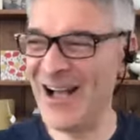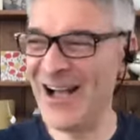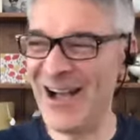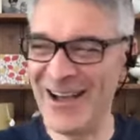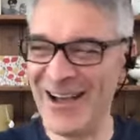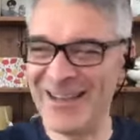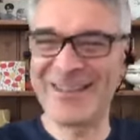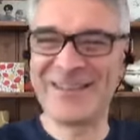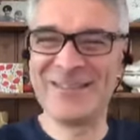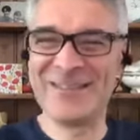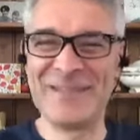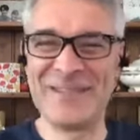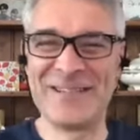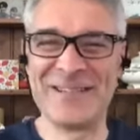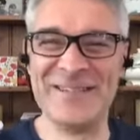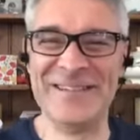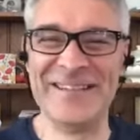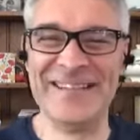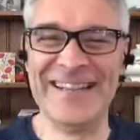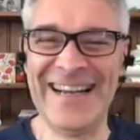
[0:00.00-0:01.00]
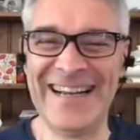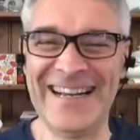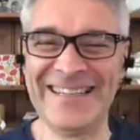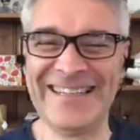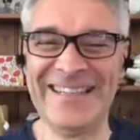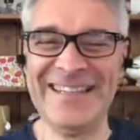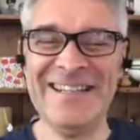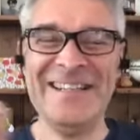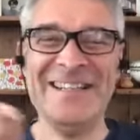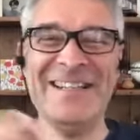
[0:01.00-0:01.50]
I could be doing that.
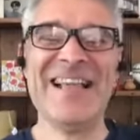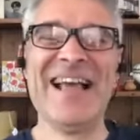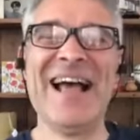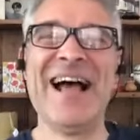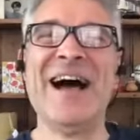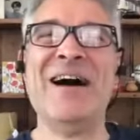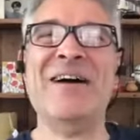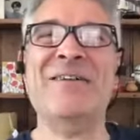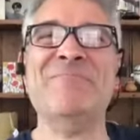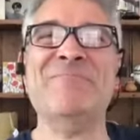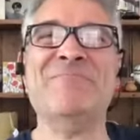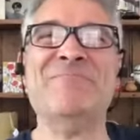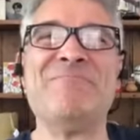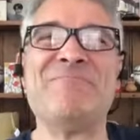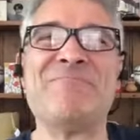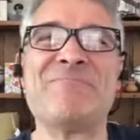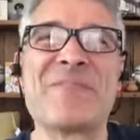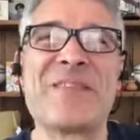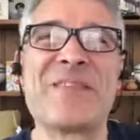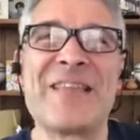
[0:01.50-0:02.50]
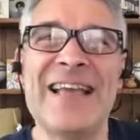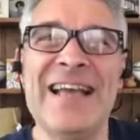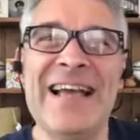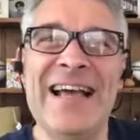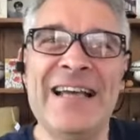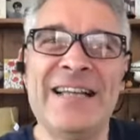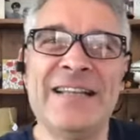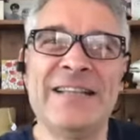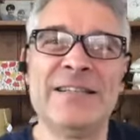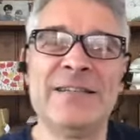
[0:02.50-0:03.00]
Yeah. Um,
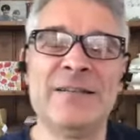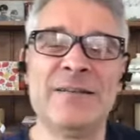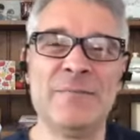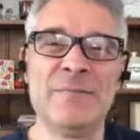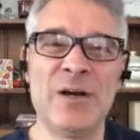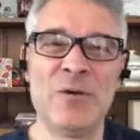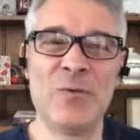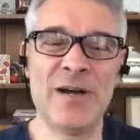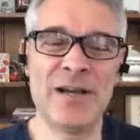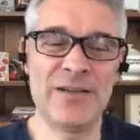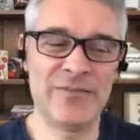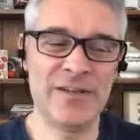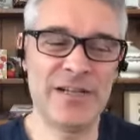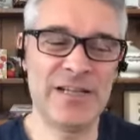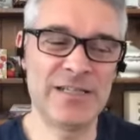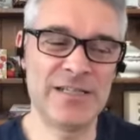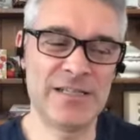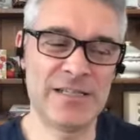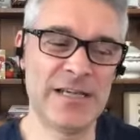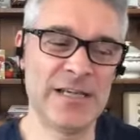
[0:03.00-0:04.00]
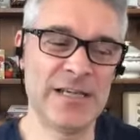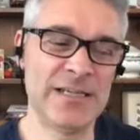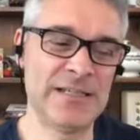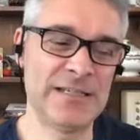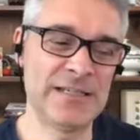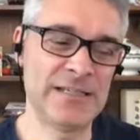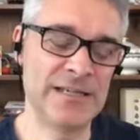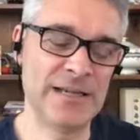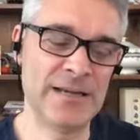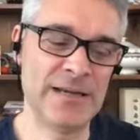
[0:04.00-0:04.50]
and my wife Liz
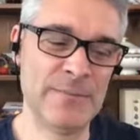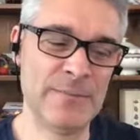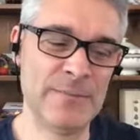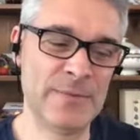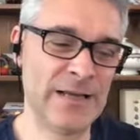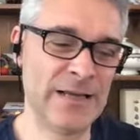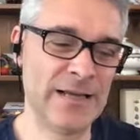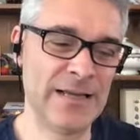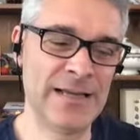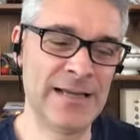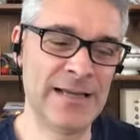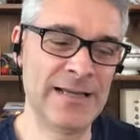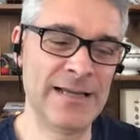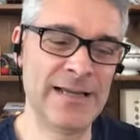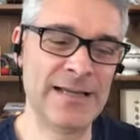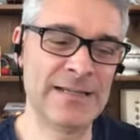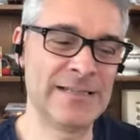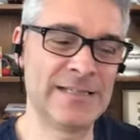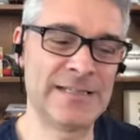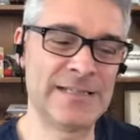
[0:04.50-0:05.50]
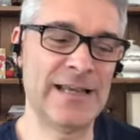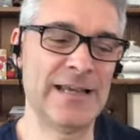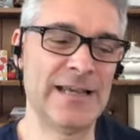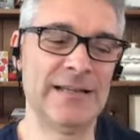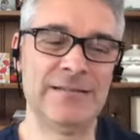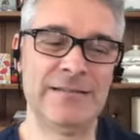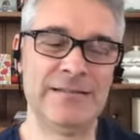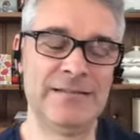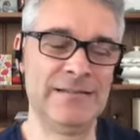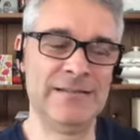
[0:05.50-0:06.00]
had um, had, had
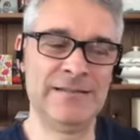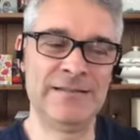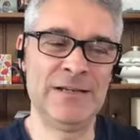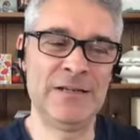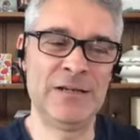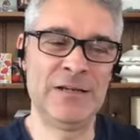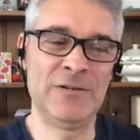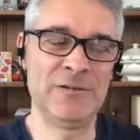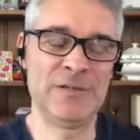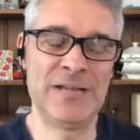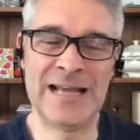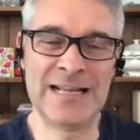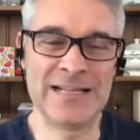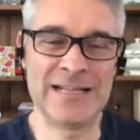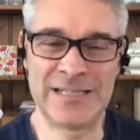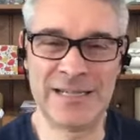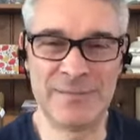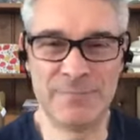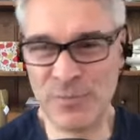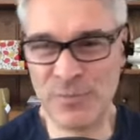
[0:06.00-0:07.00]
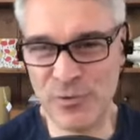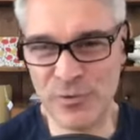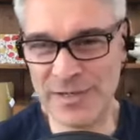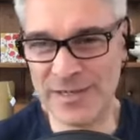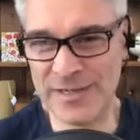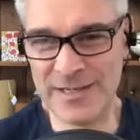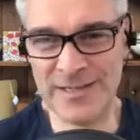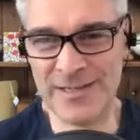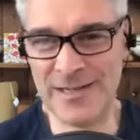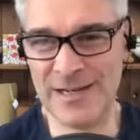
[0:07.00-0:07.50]
said you know at some point
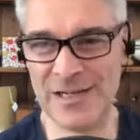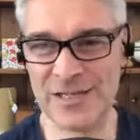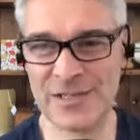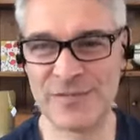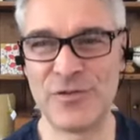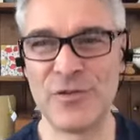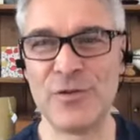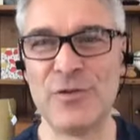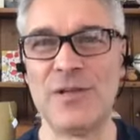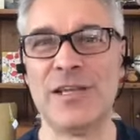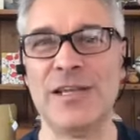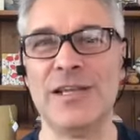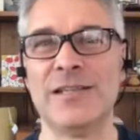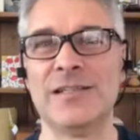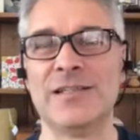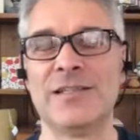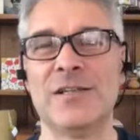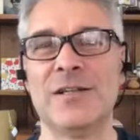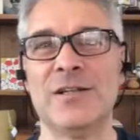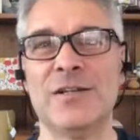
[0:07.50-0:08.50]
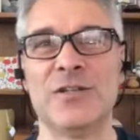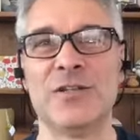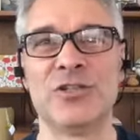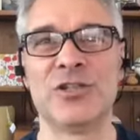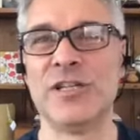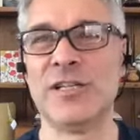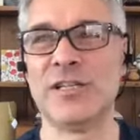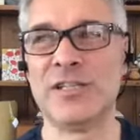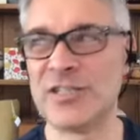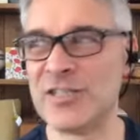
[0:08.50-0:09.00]
in the last few years you know that
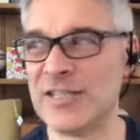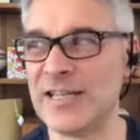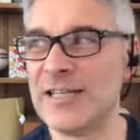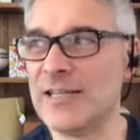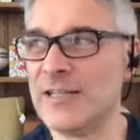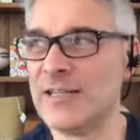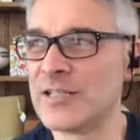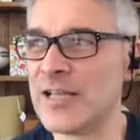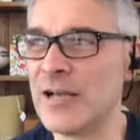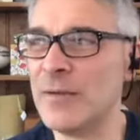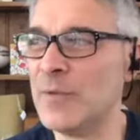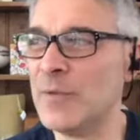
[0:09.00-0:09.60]
she'd seen some